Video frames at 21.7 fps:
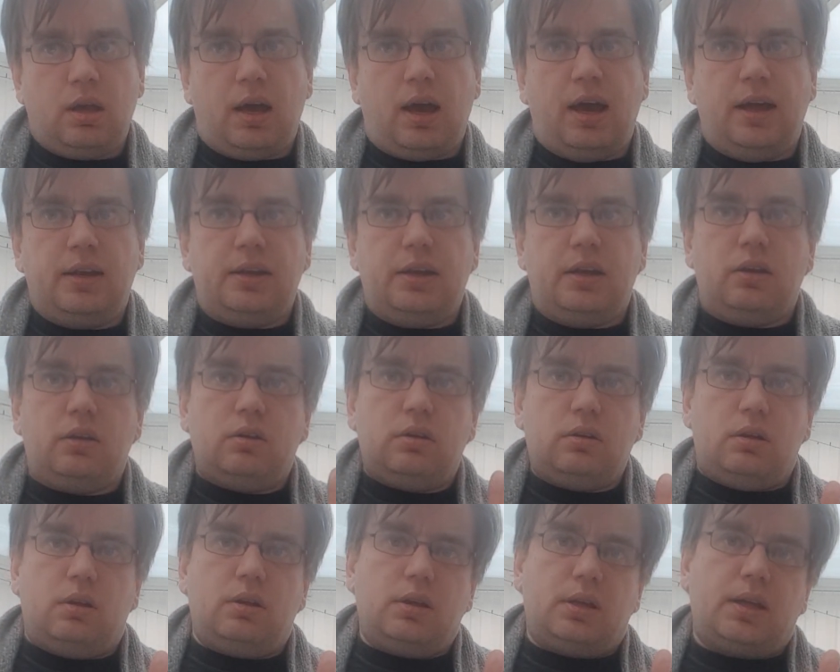And it
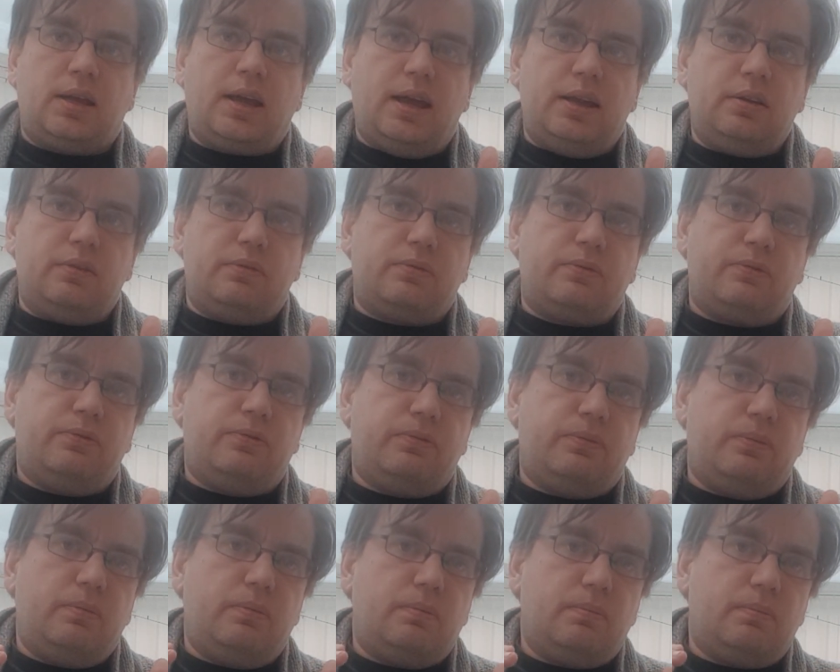kind of
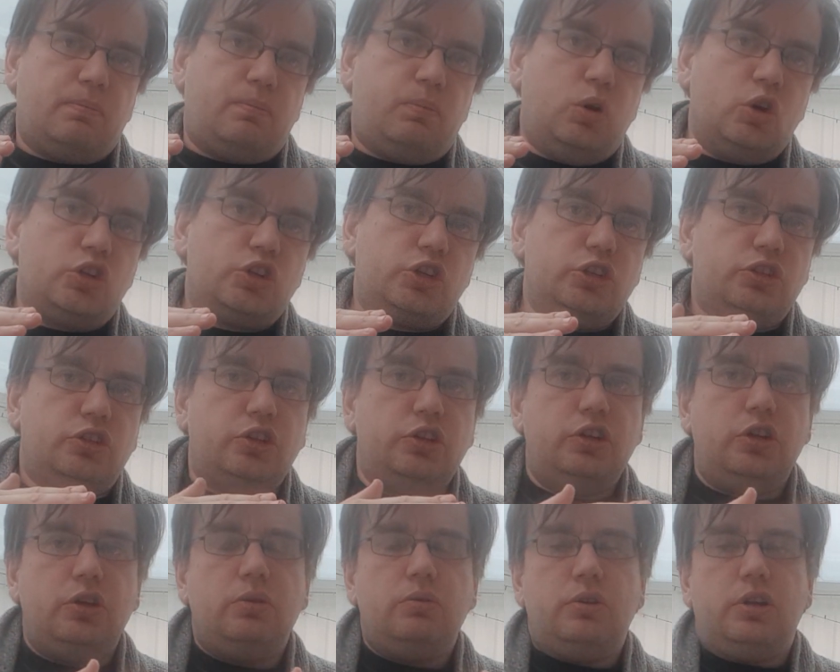pushes the
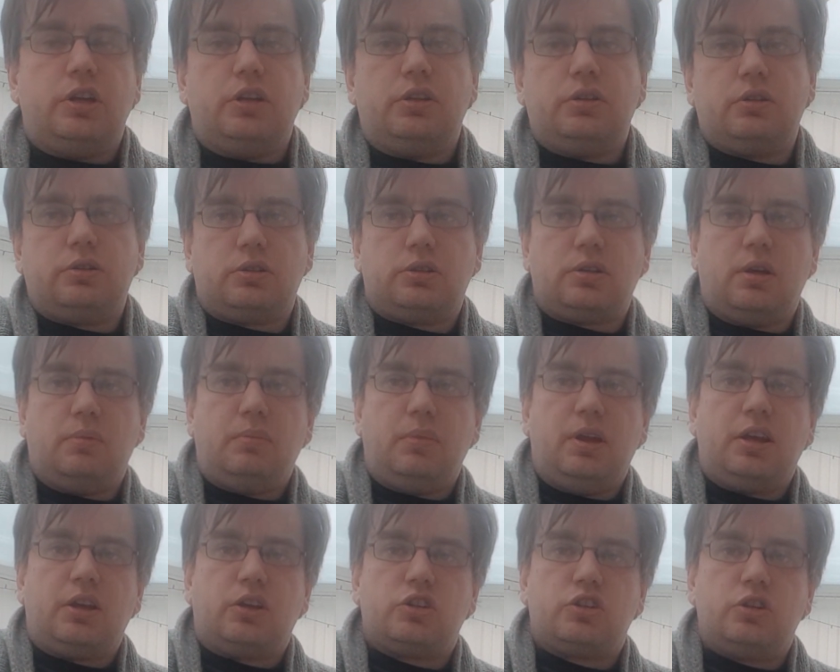Union to
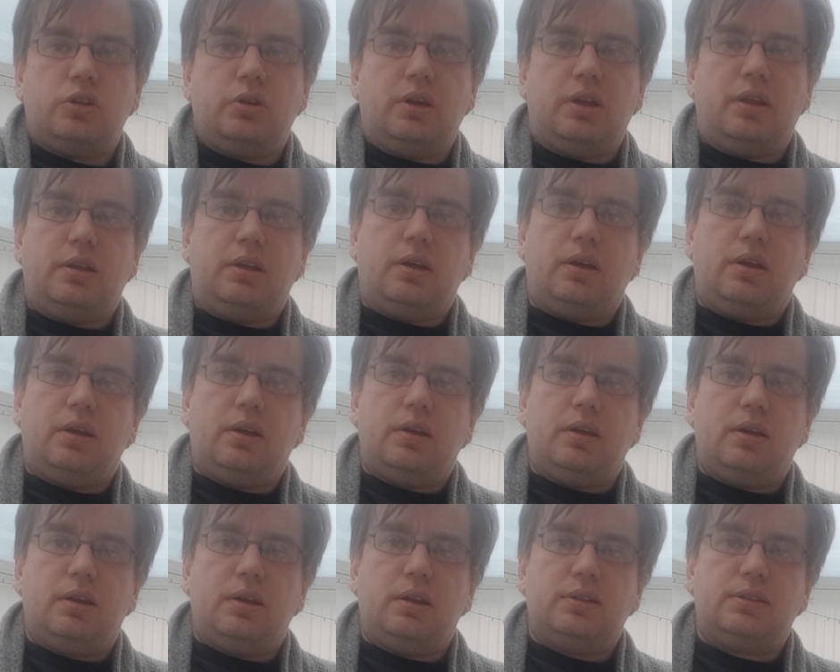make sure
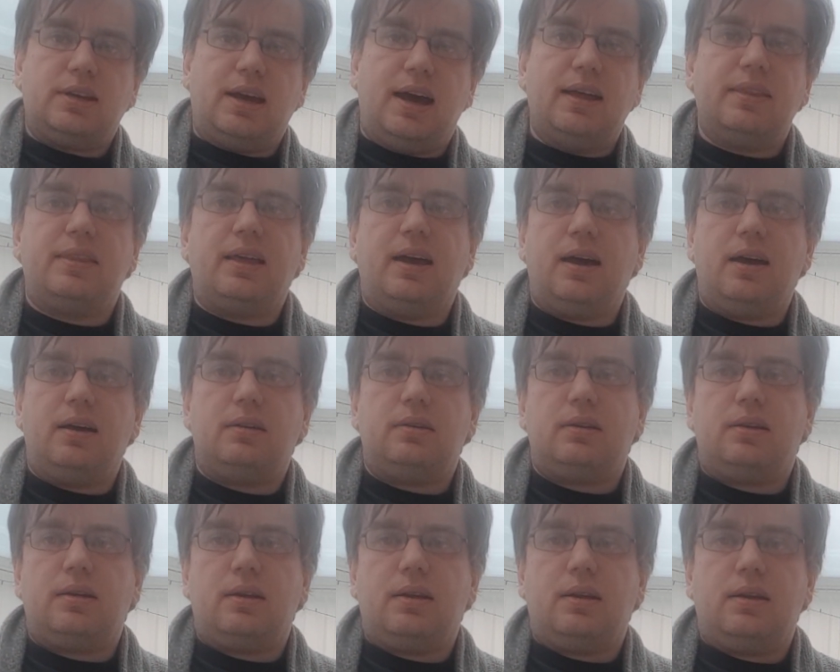to add that
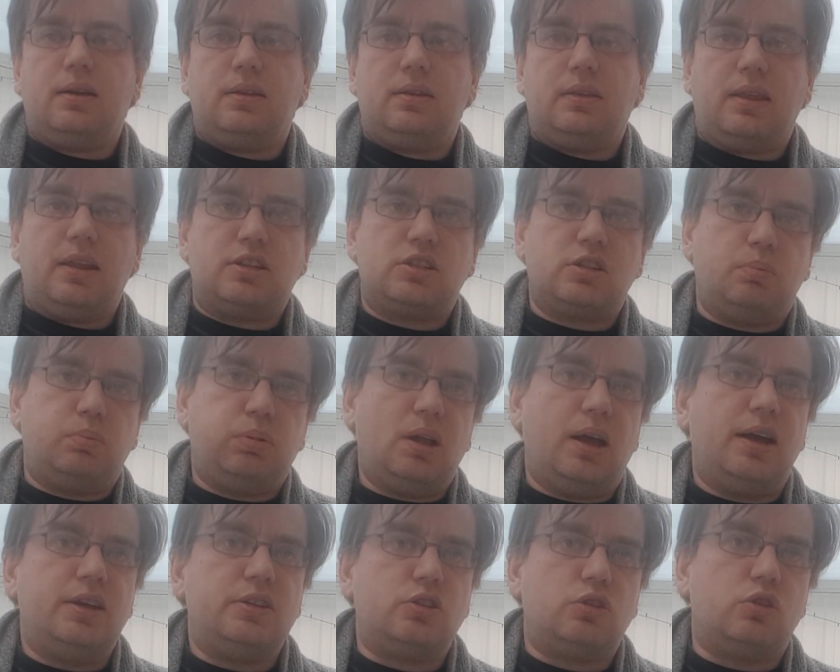their
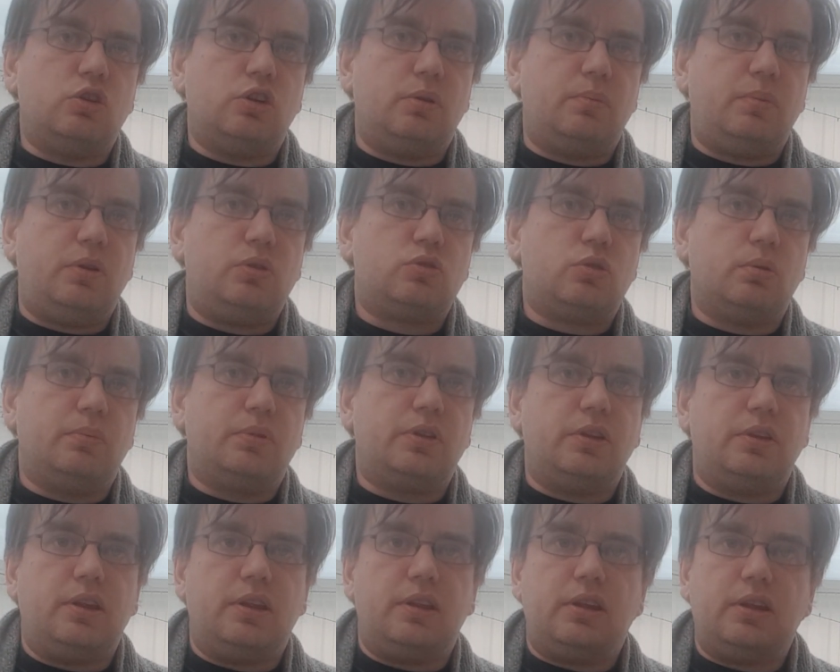supplies are going to be
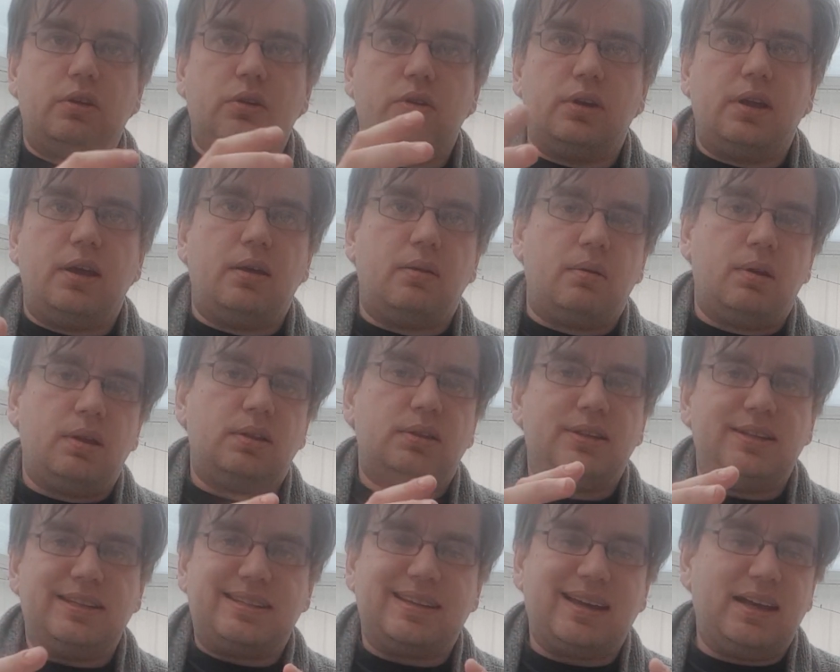something that they're going to
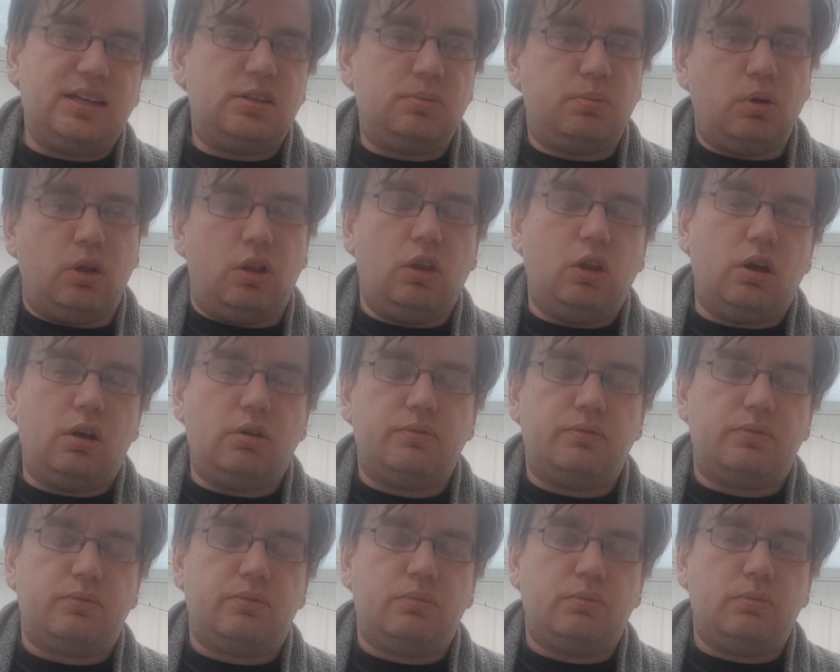decide to put a lot
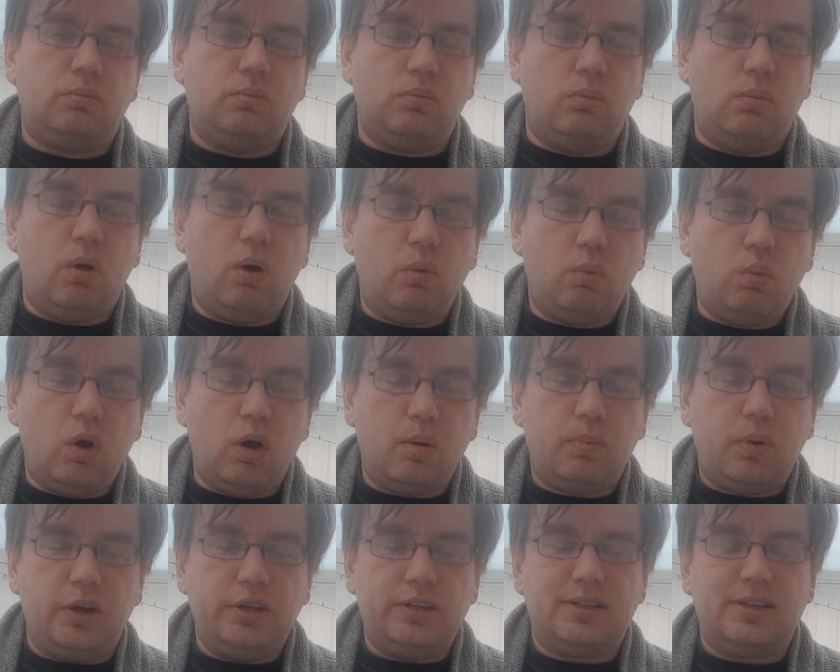of more
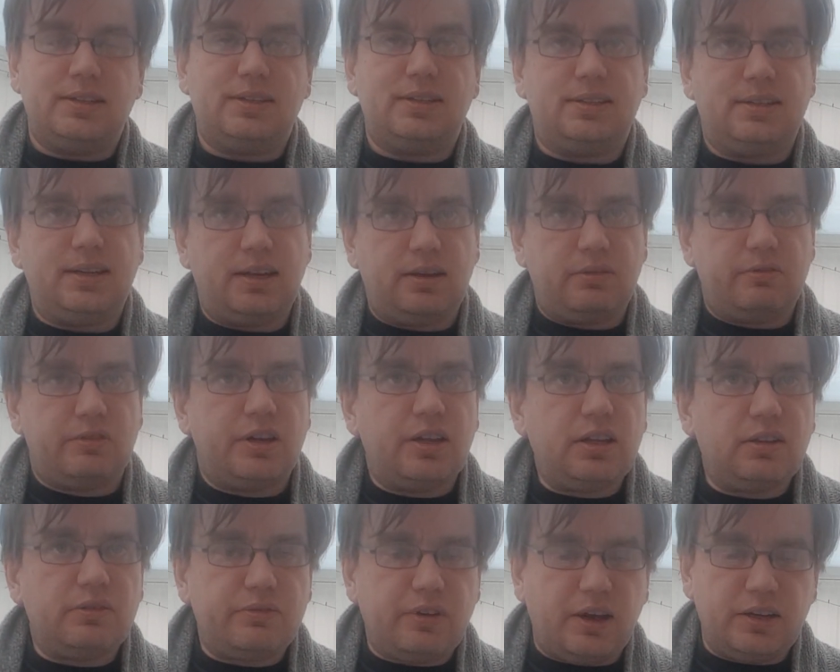war points in to take
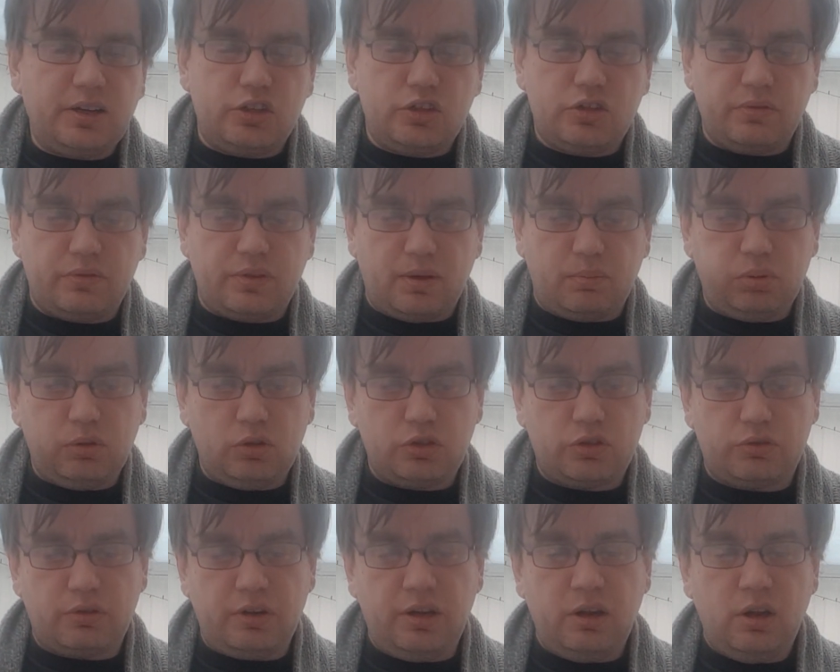real advantage of that
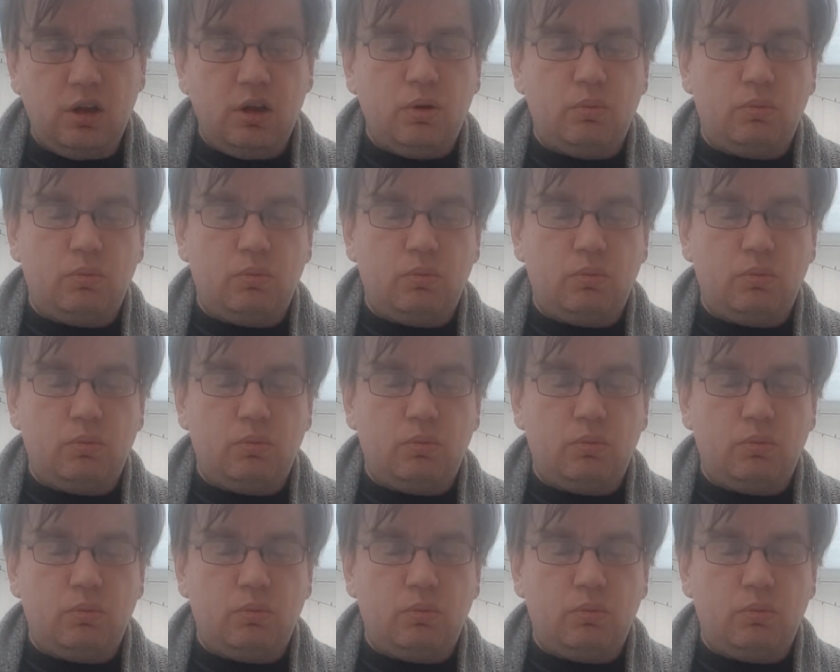+3.